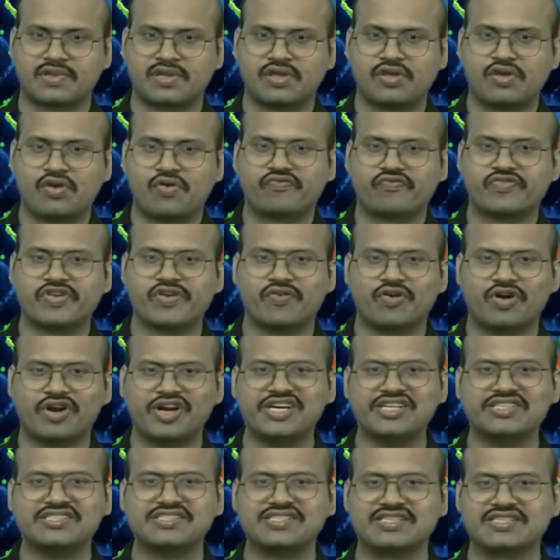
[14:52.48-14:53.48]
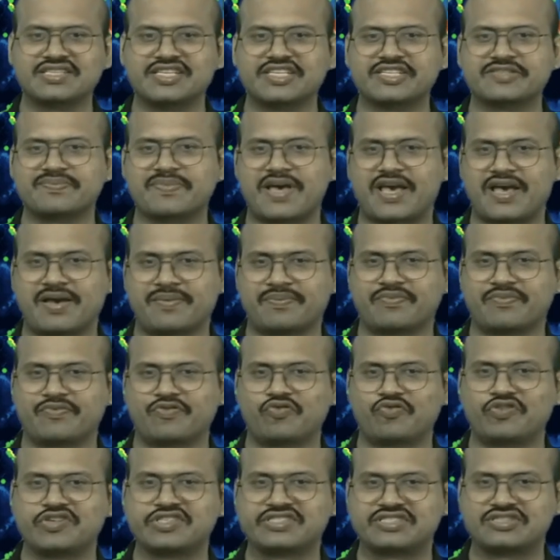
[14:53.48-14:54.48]
We have already seen this map
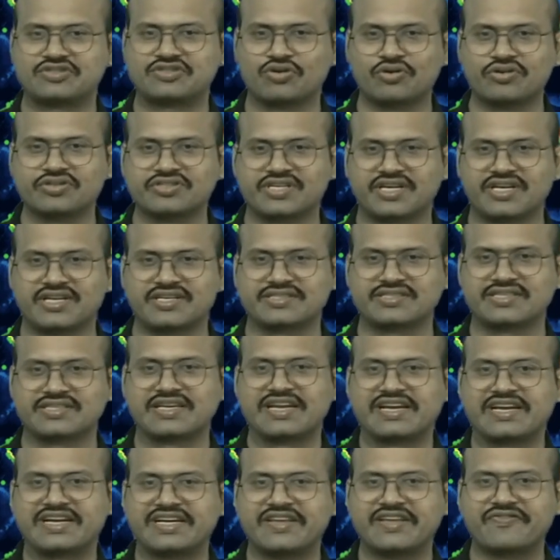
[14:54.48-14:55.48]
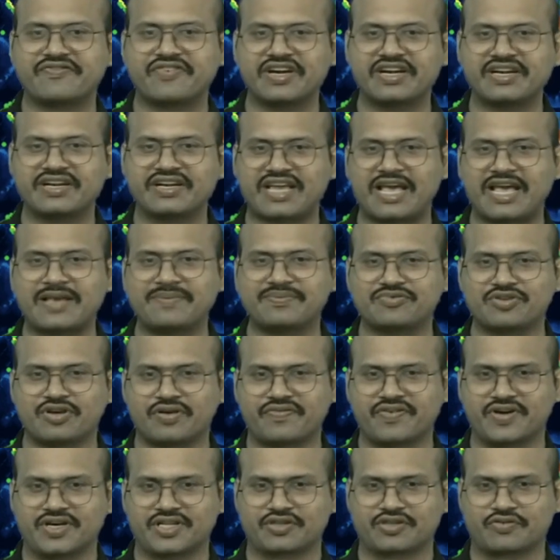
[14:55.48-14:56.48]
which shows us different types of
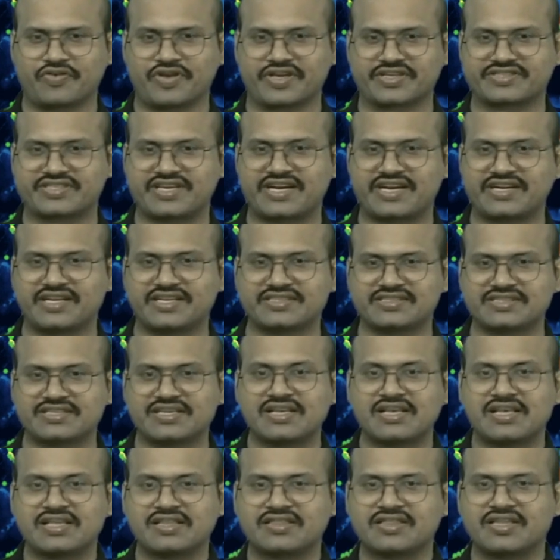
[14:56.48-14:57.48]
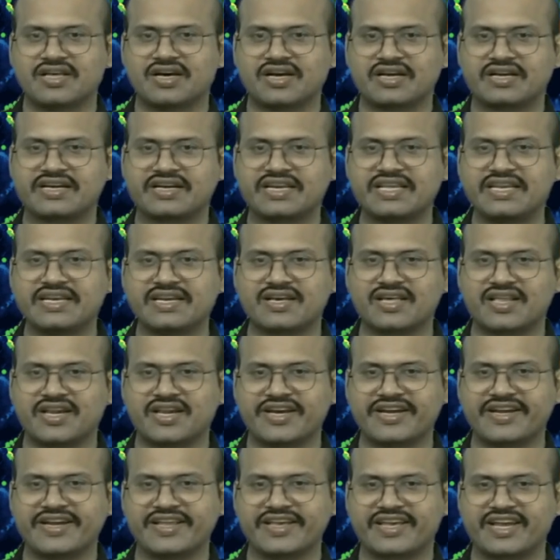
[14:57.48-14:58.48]
earthquakes, that is the green color
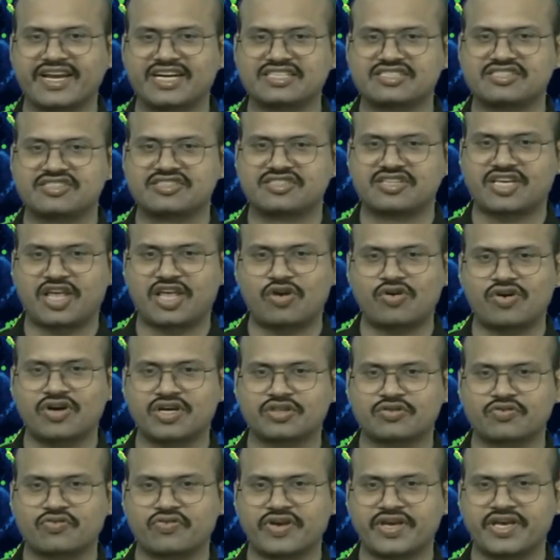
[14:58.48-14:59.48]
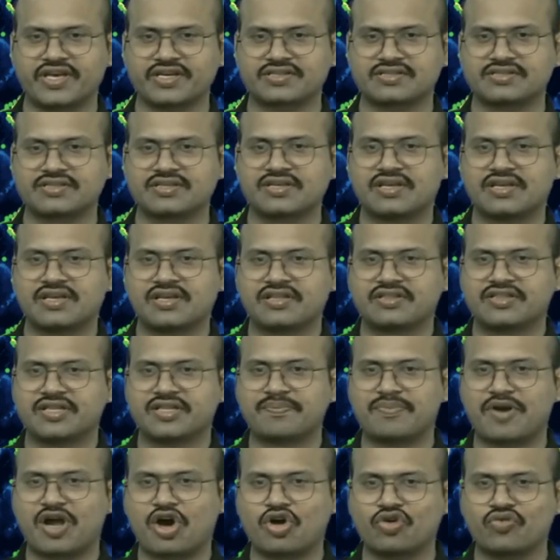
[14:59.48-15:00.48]
indicates shallow earthquakes, the
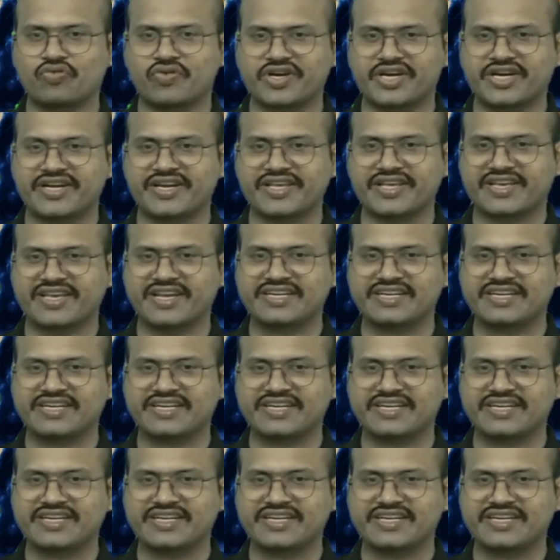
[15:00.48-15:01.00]
brown one indicates